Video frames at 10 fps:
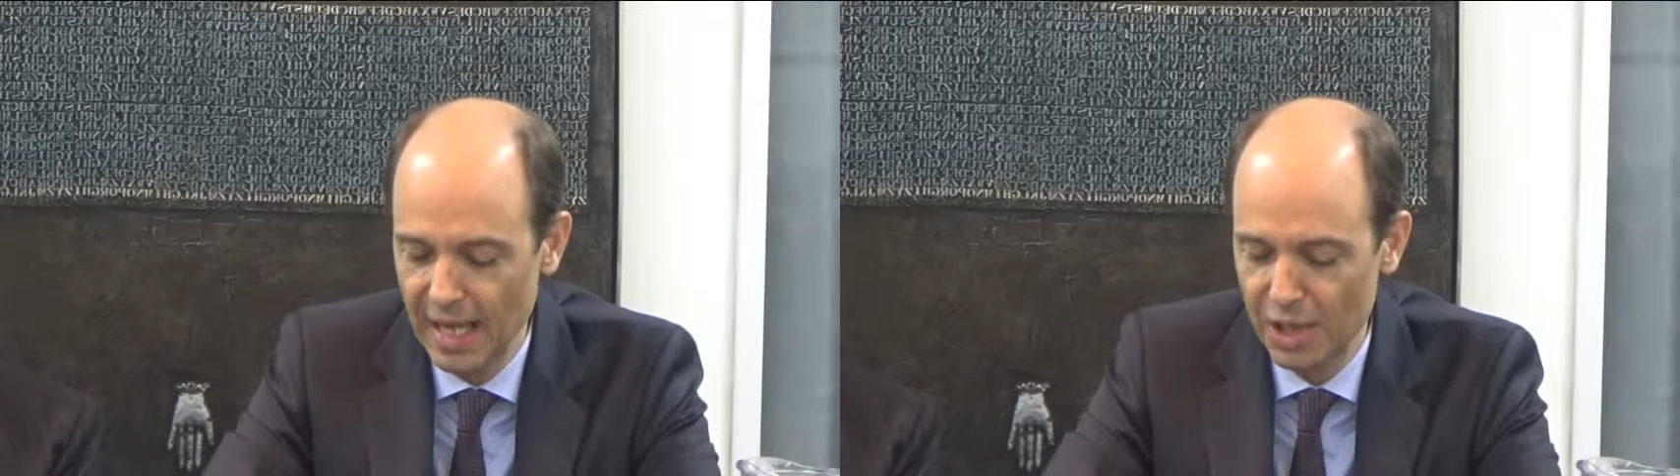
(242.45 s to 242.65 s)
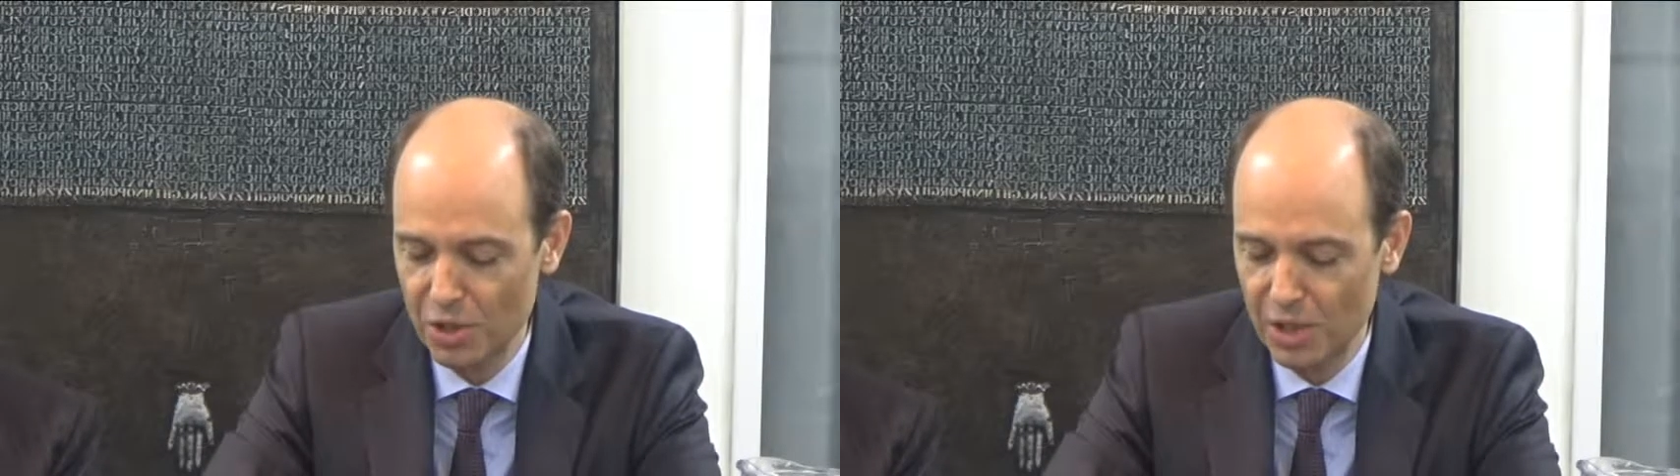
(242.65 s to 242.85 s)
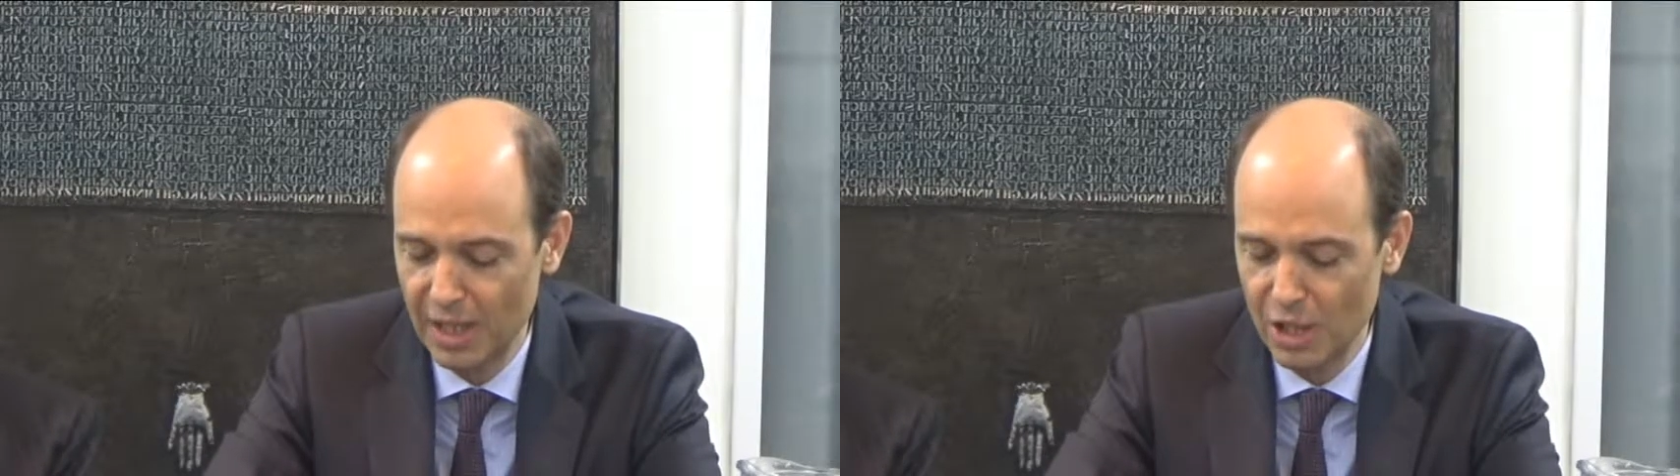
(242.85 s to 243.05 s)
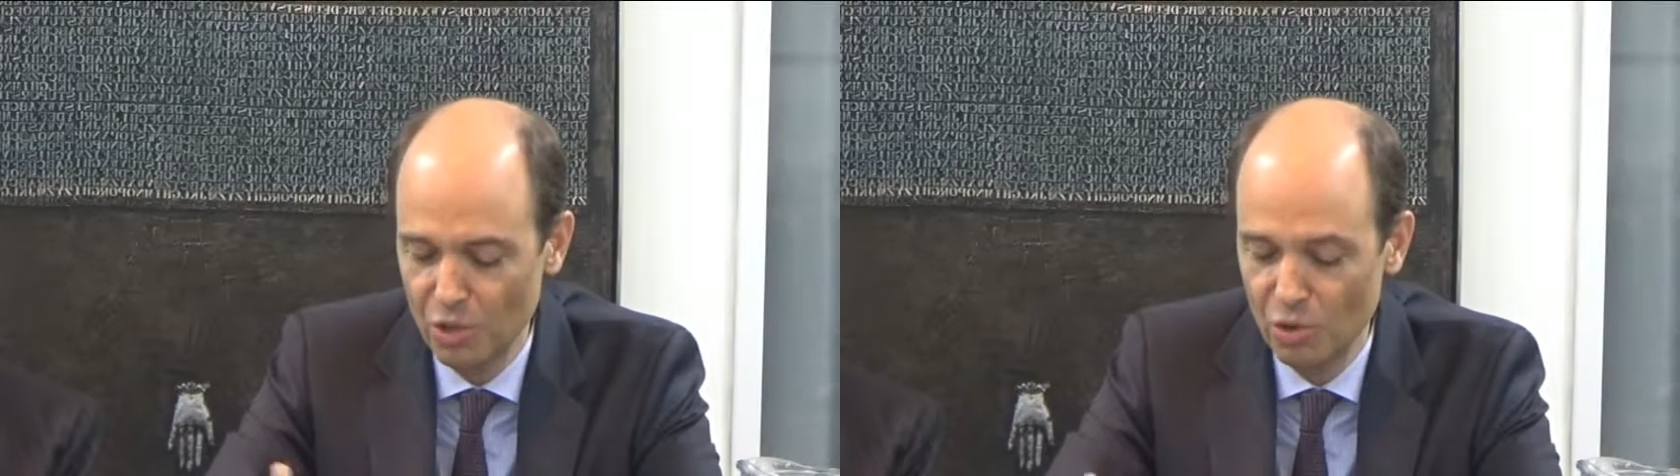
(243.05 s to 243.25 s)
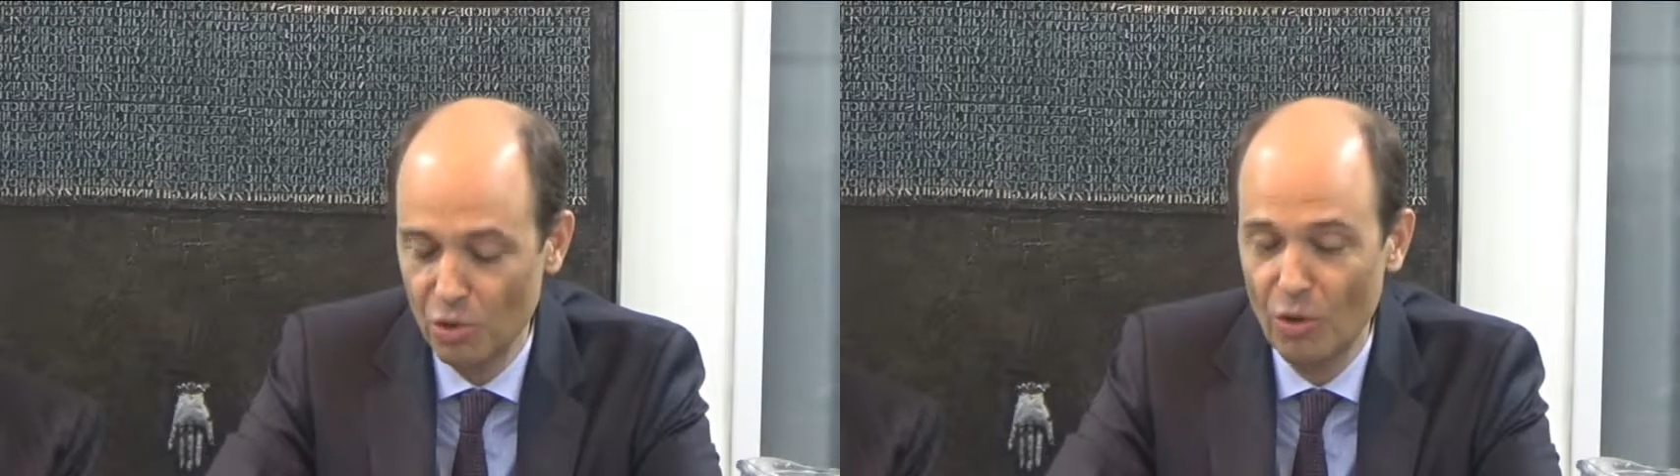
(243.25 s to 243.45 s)
actions in
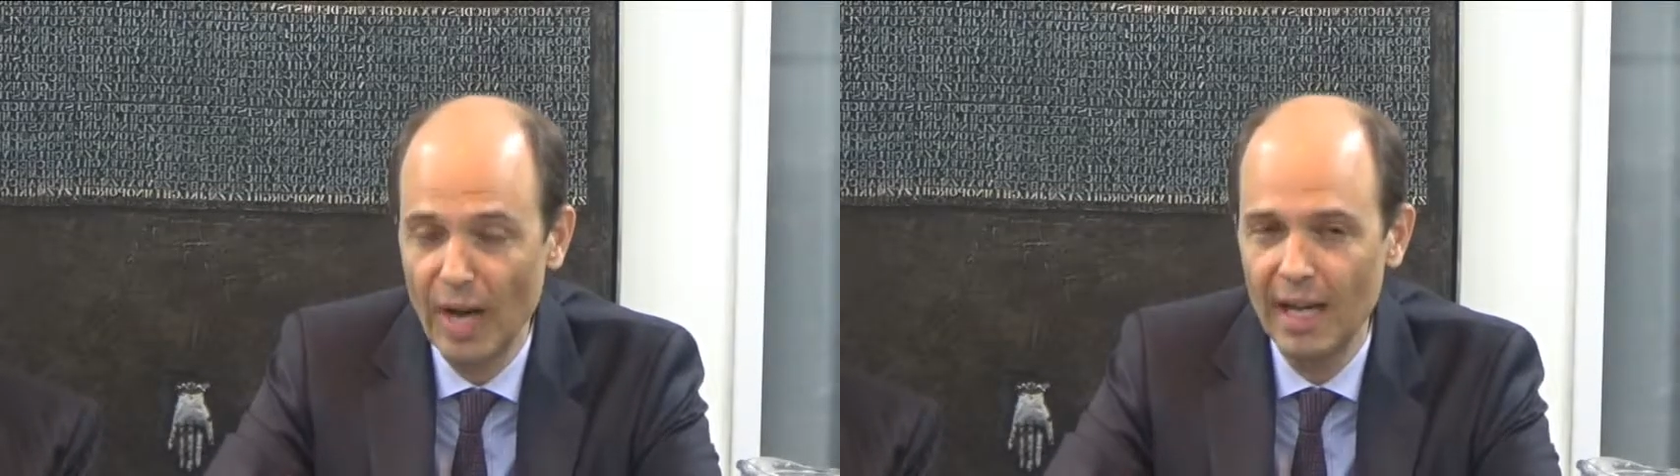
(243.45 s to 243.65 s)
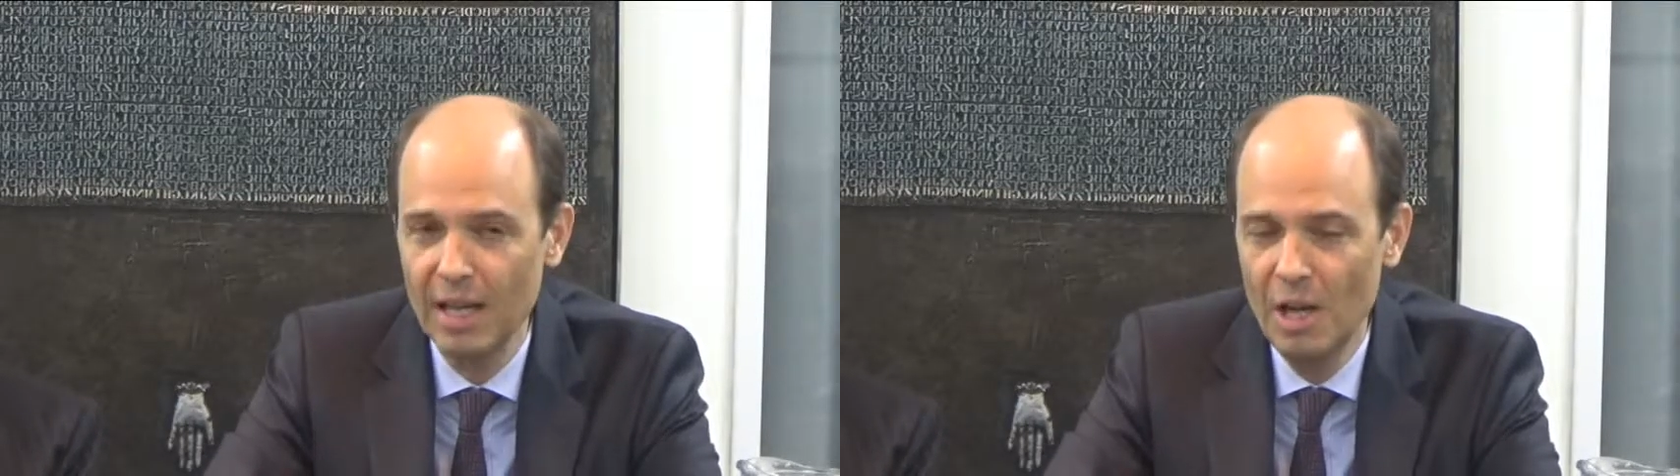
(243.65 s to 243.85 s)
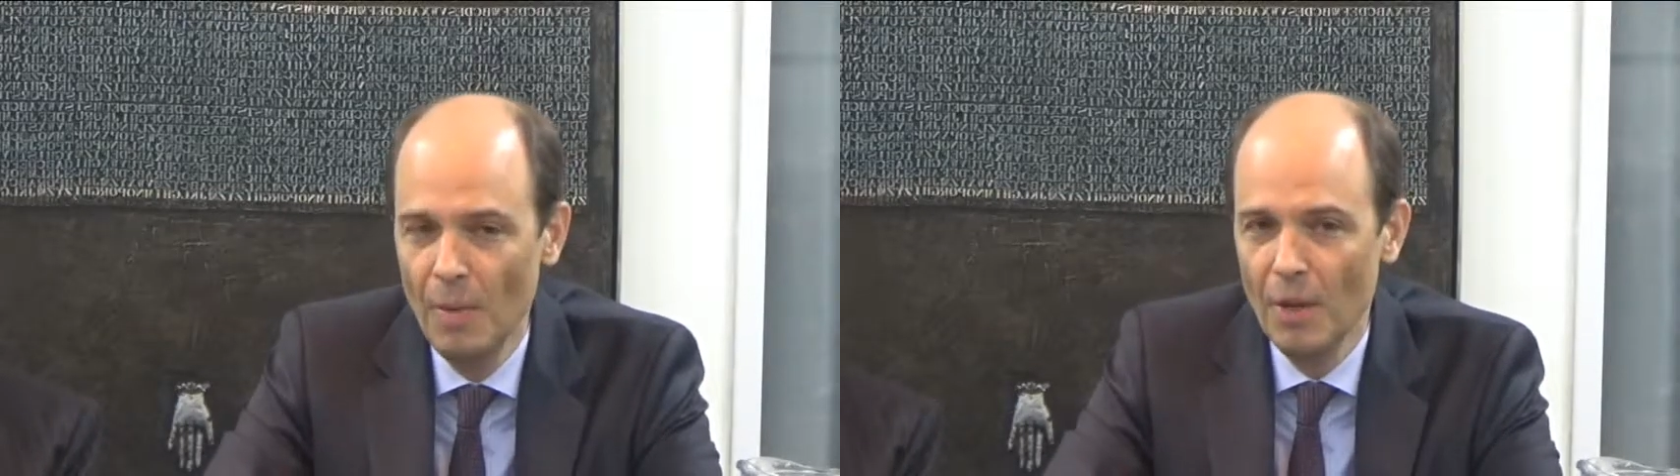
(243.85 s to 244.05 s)
eastern Ukraine,